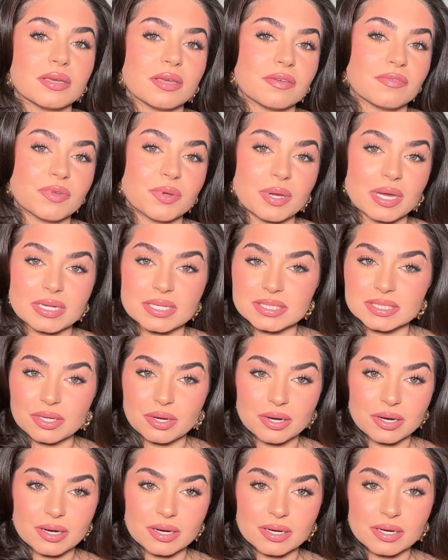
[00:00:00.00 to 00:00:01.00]
if you guys
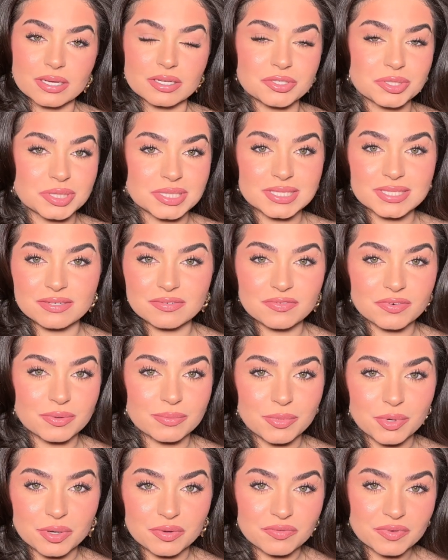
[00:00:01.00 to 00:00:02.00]
are interested for
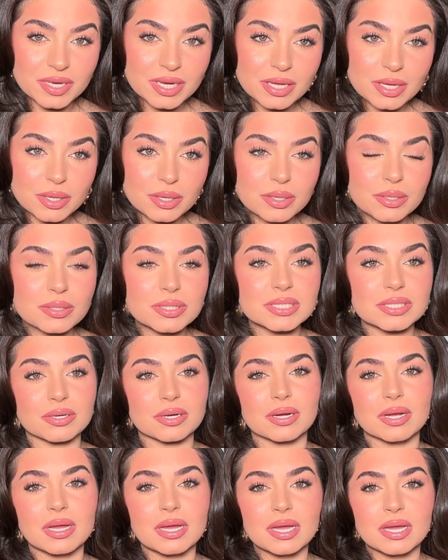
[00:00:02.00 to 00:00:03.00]
more videos,
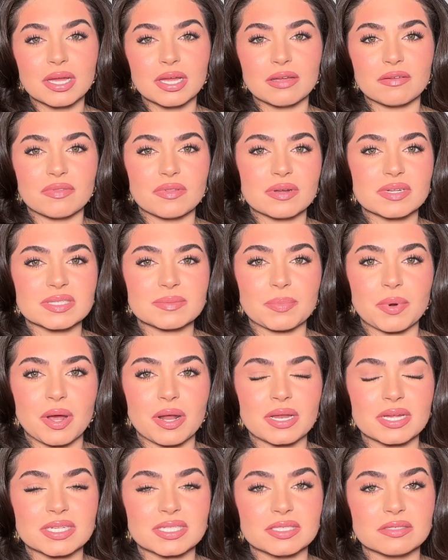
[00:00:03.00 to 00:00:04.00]
or if there's
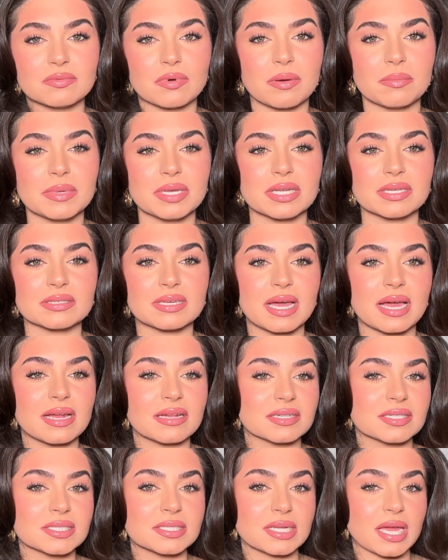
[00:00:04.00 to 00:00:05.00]
products you want me to
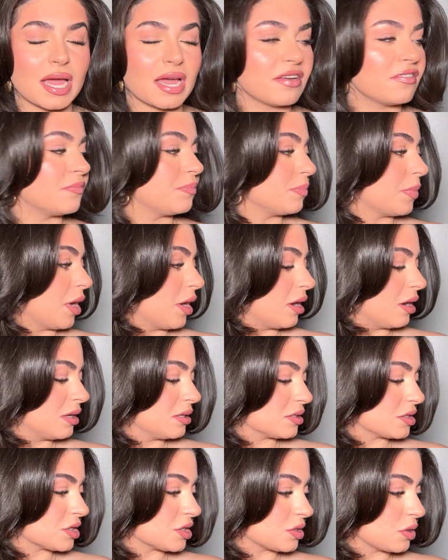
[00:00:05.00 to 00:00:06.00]
test, I've
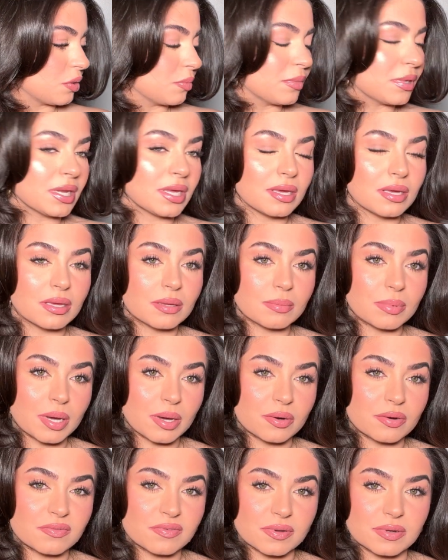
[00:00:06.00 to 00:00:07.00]
bought so many
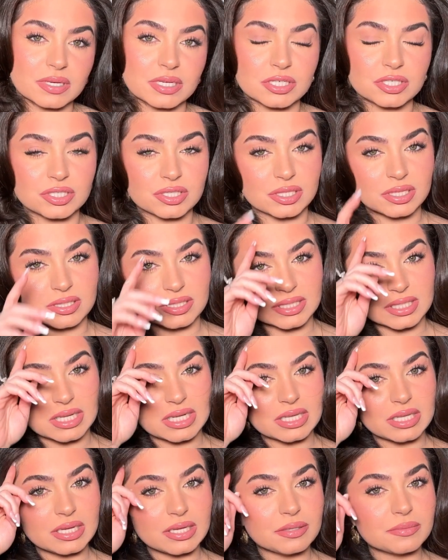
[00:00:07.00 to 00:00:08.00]
powder foundations
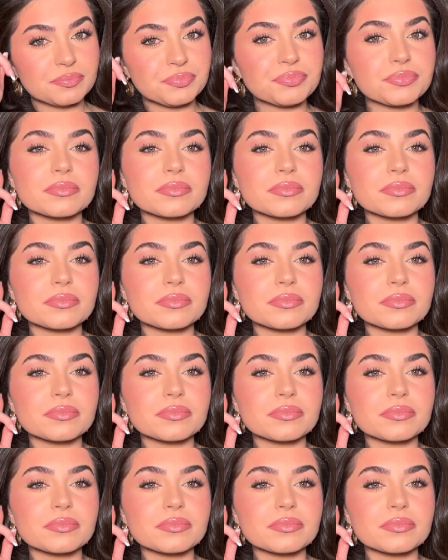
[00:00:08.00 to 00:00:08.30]
lately